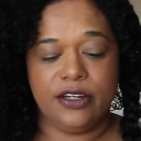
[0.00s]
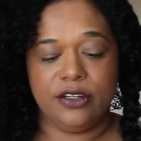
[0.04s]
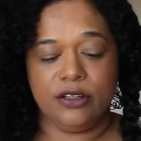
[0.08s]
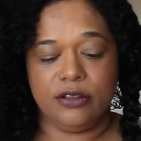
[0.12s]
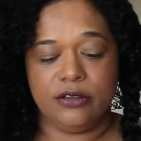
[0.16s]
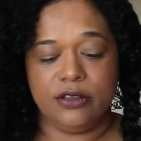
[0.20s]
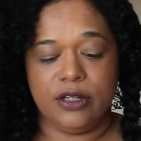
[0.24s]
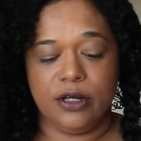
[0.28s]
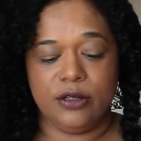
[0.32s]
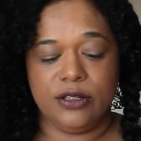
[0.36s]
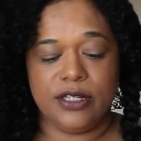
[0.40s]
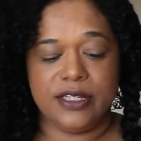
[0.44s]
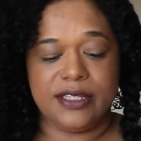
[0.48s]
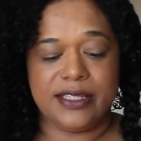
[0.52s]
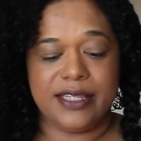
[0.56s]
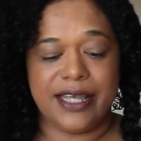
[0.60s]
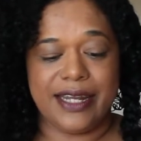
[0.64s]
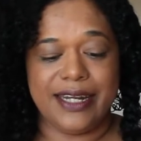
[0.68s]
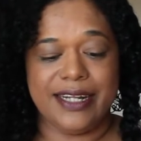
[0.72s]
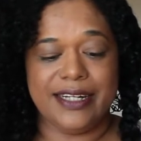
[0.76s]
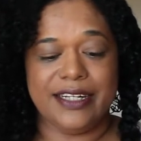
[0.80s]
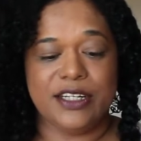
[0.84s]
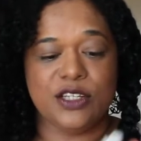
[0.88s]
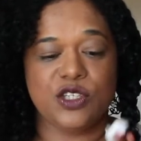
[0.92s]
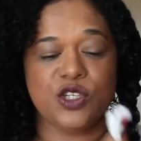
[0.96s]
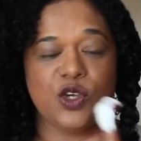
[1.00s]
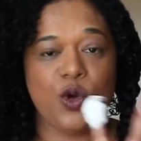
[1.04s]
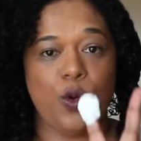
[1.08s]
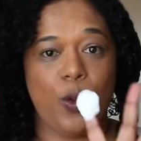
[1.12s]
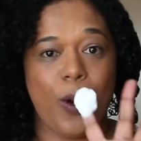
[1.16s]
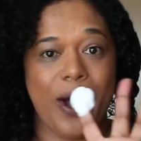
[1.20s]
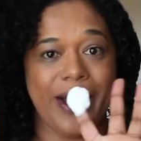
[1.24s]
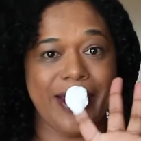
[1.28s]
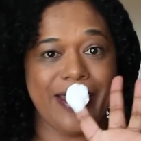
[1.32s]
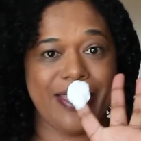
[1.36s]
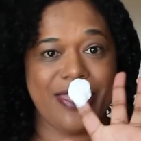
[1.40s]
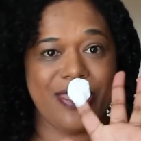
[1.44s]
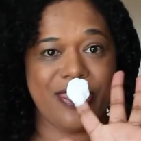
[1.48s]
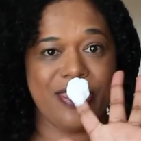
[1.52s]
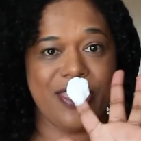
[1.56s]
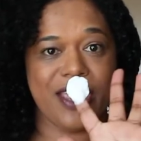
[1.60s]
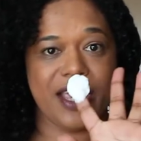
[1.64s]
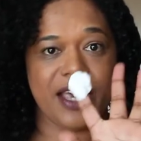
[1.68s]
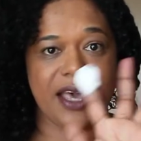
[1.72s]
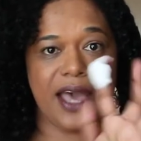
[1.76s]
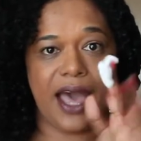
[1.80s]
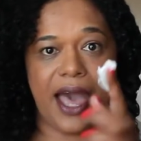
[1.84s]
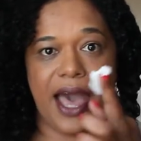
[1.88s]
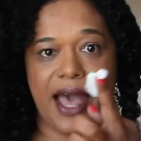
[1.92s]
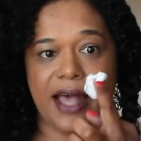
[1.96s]
you'll notice that it is quite
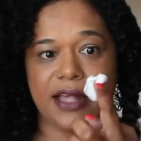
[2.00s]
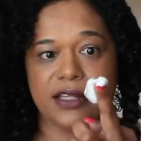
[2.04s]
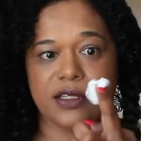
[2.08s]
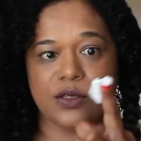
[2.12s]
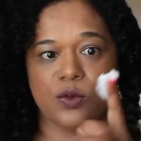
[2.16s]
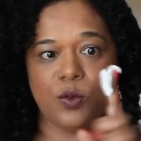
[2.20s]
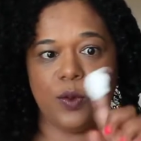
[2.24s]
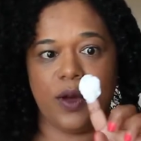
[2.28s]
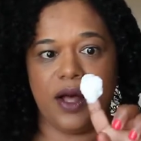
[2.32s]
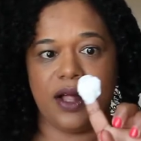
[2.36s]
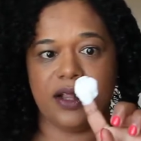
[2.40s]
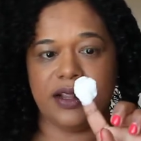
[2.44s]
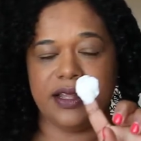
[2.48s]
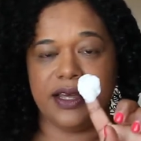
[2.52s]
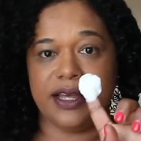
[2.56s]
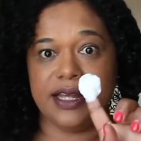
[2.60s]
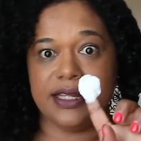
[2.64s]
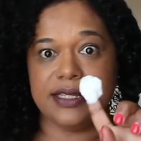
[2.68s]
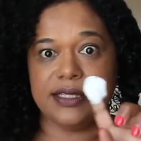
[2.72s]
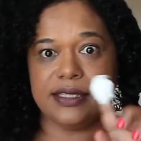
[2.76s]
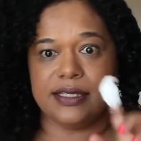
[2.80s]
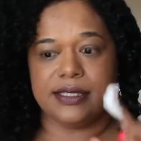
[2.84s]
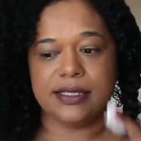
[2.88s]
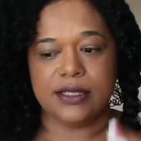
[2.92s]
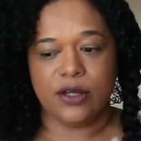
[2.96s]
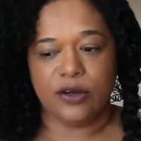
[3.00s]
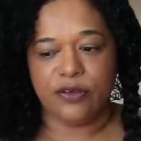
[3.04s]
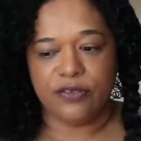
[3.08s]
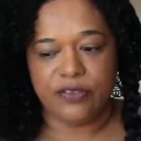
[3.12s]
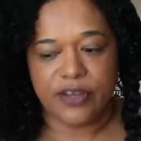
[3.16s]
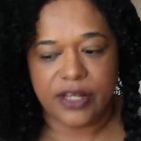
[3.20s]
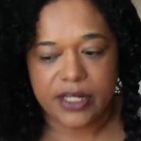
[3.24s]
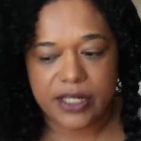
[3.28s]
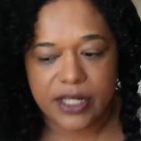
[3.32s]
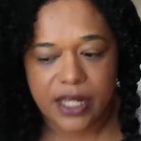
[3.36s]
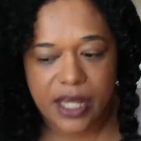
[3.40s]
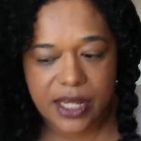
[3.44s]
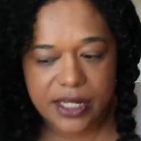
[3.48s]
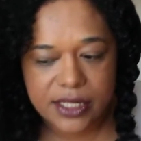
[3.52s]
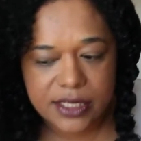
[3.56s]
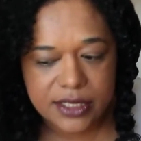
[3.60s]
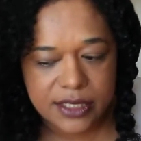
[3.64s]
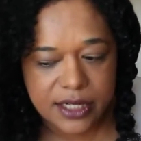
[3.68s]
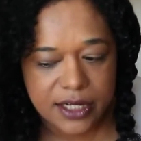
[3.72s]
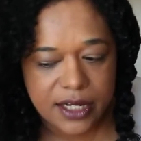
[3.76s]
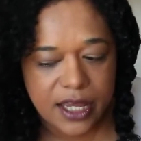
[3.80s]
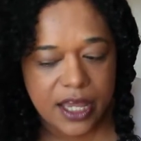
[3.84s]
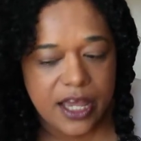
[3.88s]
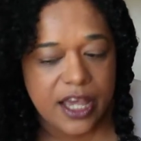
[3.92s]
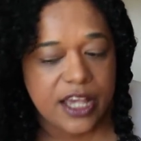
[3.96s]
thick as well. It's so
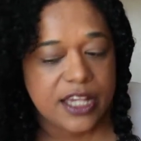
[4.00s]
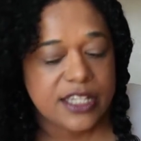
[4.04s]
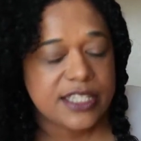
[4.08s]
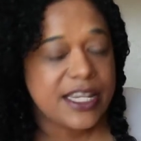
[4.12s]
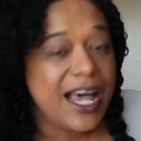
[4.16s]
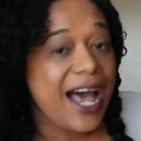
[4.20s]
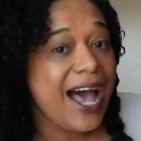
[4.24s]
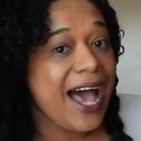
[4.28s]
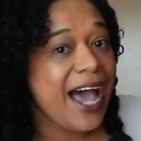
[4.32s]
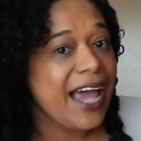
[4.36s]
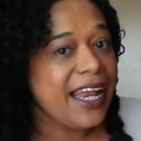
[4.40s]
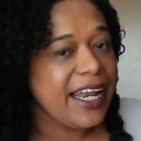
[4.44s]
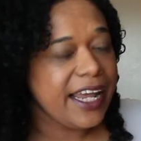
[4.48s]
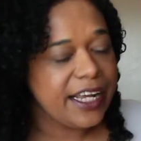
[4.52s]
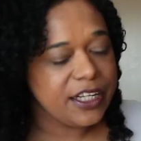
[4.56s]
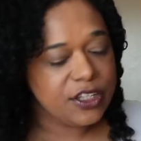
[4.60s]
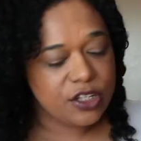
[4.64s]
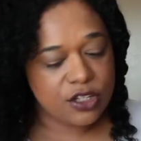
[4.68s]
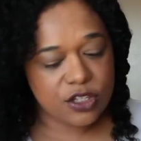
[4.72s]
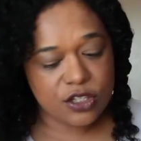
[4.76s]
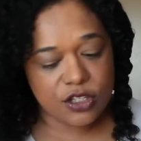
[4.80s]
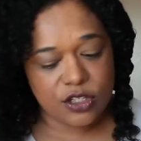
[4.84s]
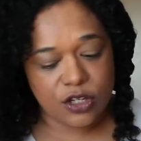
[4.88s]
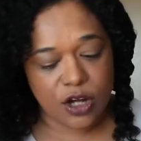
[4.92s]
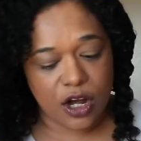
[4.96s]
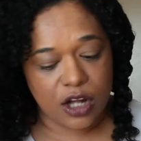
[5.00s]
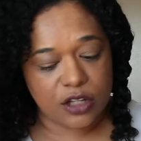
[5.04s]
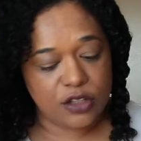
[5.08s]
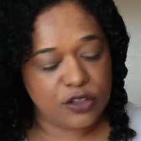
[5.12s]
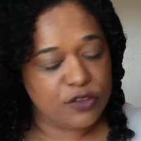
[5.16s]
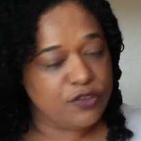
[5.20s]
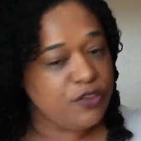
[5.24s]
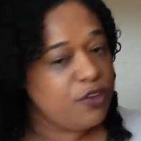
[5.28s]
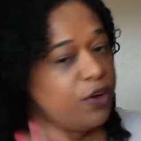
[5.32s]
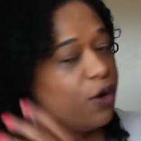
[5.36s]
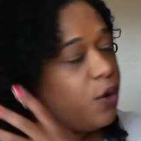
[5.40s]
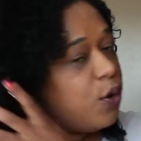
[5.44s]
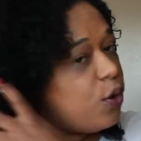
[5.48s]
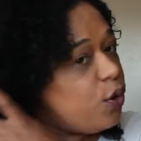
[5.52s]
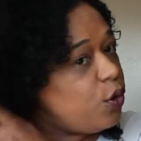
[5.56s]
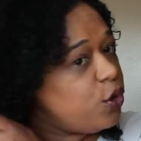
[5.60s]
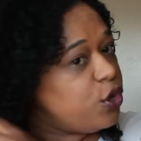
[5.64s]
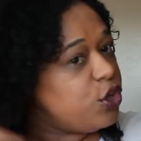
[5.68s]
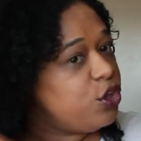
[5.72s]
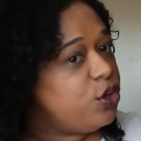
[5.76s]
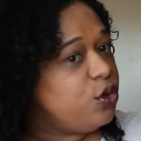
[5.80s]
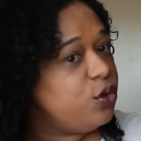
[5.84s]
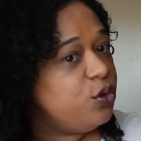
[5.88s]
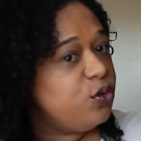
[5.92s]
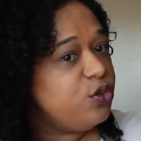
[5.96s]
fantastic. So I like to start off
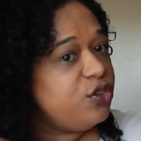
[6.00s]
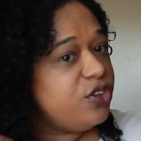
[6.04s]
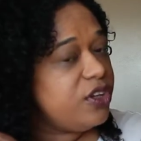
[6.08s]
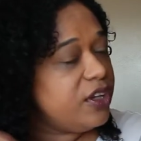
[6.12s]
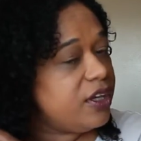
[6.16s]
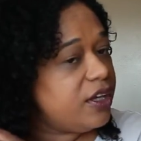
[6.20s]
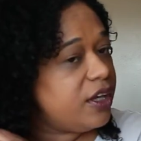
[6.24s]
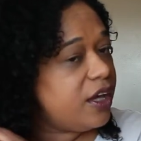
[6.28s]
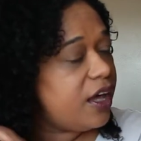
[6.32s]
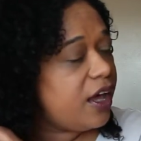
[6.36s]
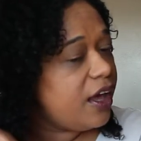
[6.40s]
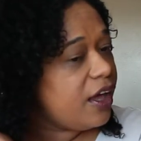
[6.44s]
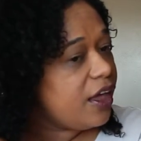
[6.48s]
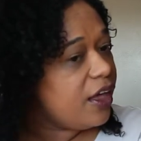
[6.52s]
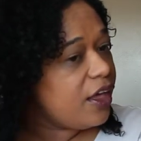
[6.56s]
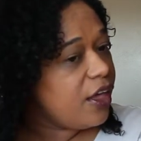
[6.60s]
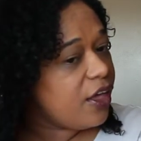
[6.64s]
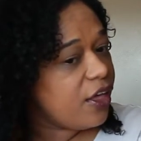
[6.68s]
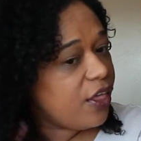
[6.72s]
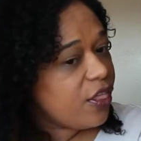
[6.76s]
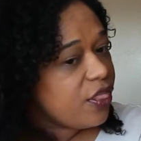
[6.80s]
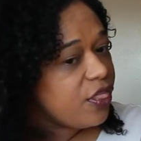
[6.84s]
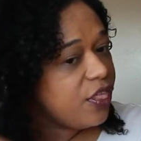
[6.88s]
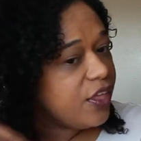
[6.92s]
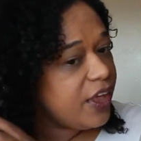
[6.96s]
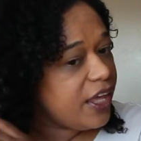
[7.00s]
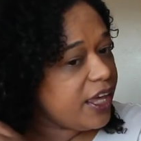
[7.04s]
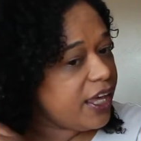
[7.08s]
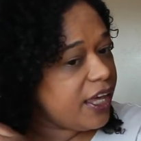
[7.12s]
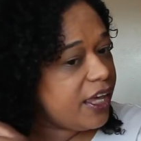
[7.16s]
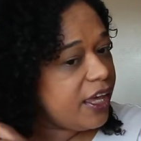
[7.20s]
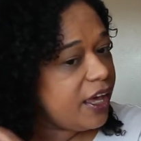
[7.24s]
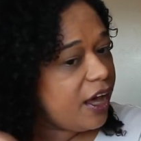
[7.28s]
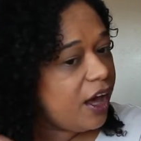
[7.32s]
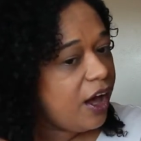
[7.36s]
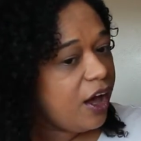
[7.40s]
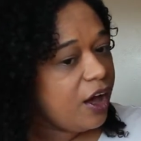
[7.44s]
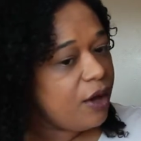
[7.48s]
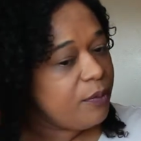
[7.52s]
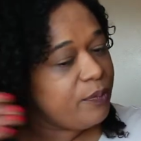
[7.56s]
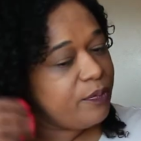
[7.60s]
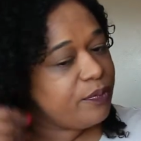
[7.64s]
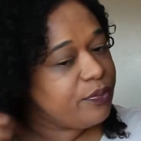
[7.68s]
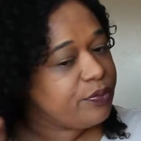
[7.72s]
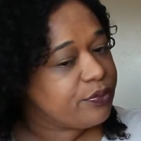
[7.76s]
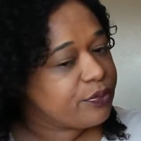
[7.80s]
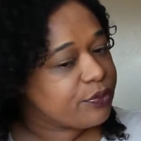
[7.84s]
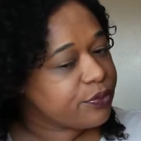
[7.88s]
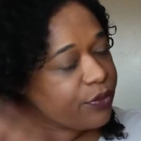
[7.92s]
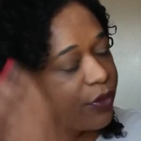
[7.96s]
using
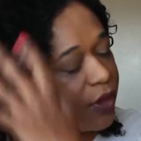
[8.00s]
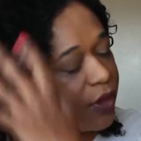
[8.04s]
the